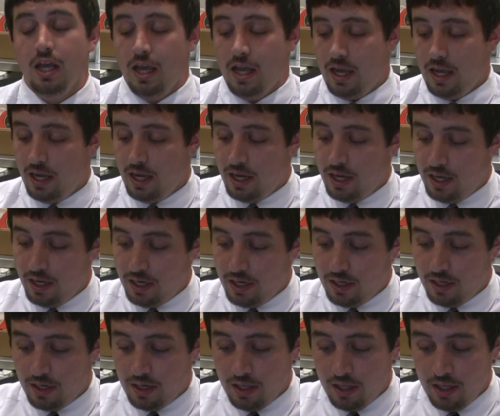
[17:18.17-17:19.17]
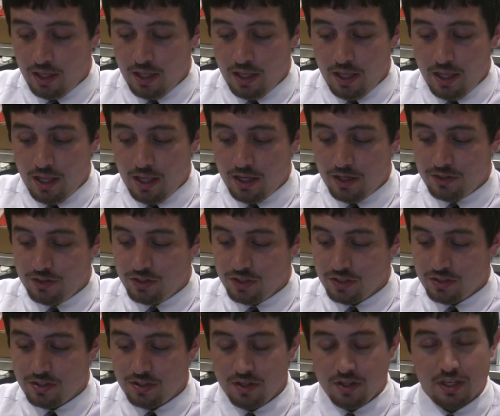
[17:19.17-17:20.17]
and
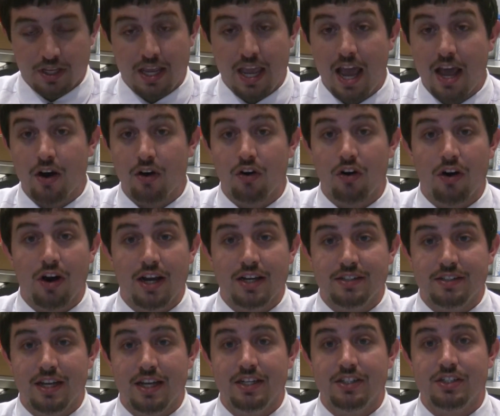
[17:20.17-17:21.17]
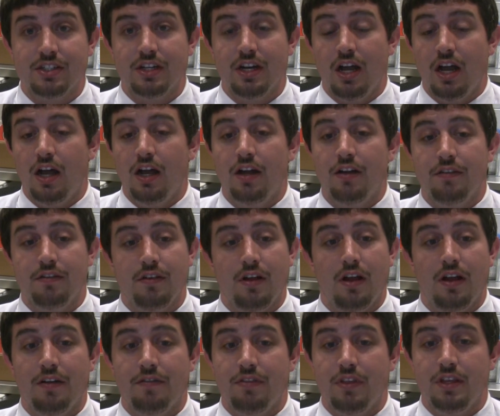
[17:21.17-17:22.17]
just the categorization
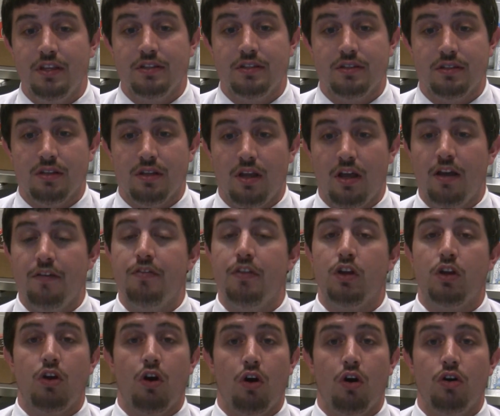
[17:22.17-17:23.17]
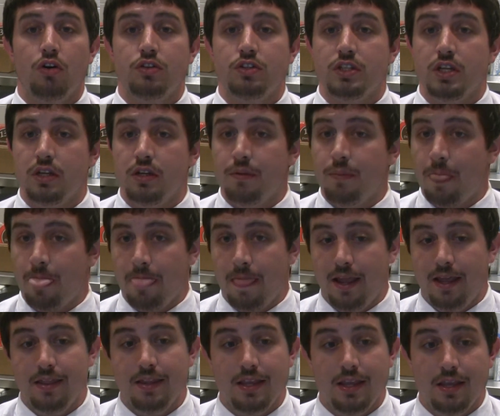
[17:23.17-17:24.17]
of the guards
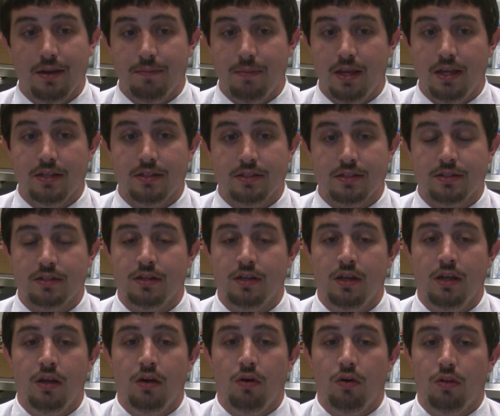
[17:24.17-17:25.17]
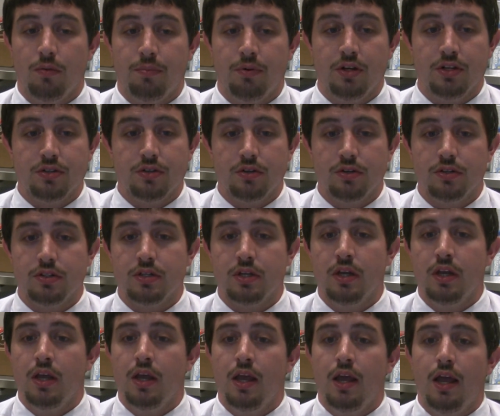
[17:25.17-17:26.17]
and the inmates or the prisoners.
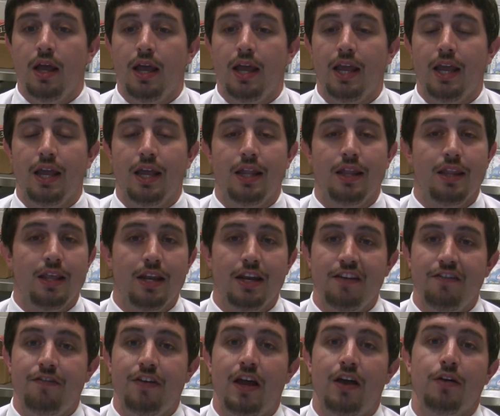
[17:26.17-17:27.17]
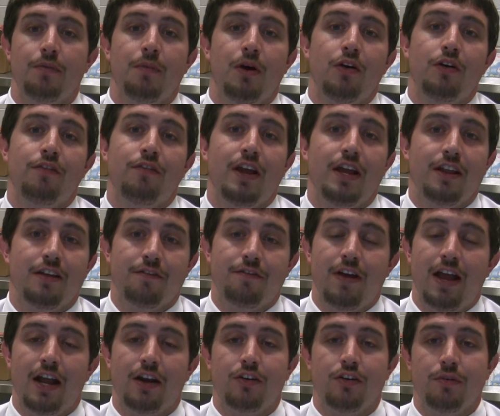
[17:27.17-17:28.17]
And then he found a motivating
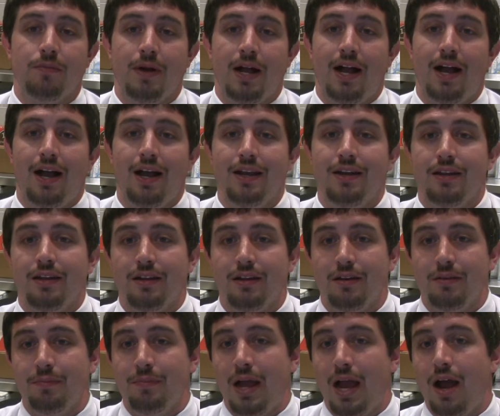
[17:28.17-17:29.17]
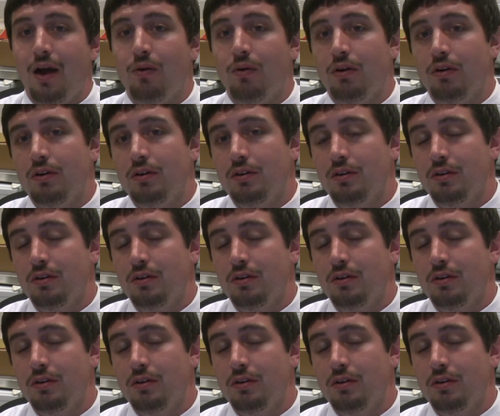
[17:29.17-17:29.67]
factor behind it, power.